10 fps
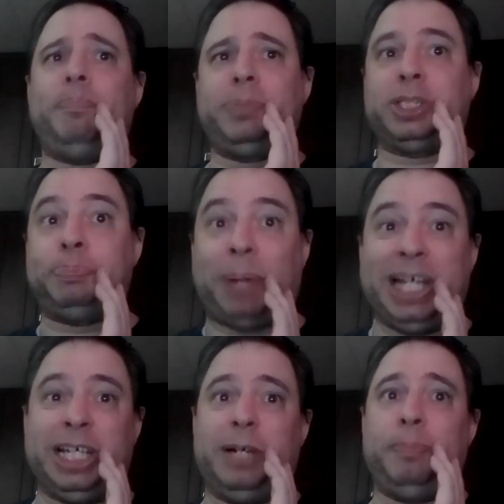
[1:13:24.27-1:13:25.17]

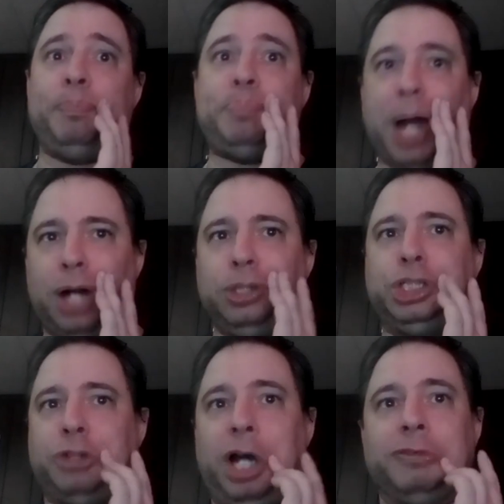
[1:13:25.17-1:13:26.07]
spike
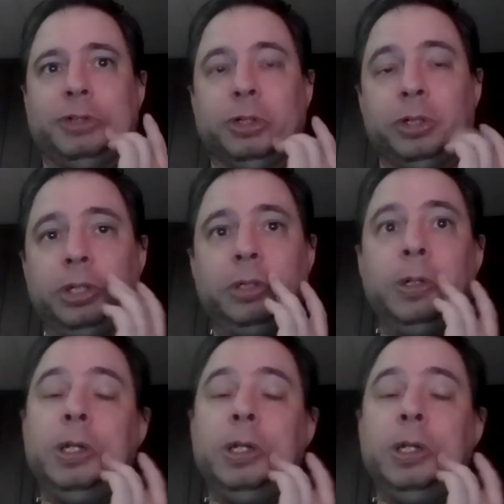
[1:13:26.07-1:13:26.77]
power driver